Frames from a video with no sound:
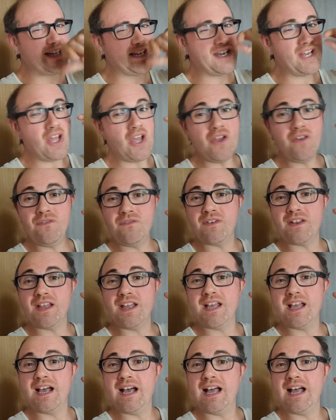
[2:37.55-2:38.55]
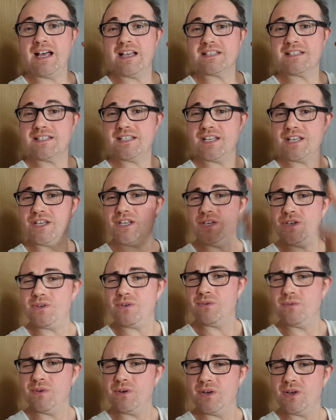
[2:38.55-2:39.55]
And hopefully I'll see
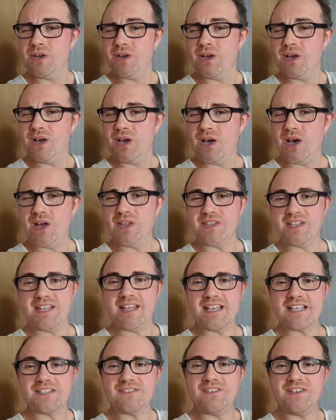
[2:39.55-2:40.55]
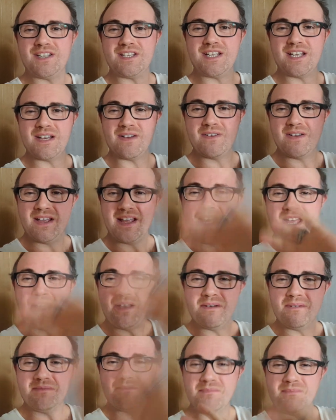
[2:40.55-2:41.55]
you on the next video.
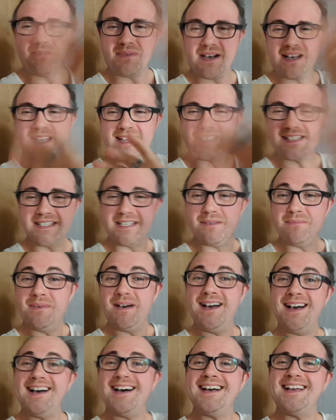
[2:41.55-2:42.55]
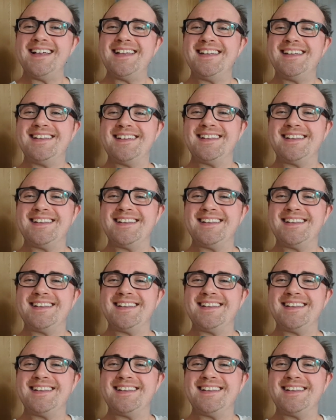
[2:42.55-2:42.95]
Bye-zy-bye.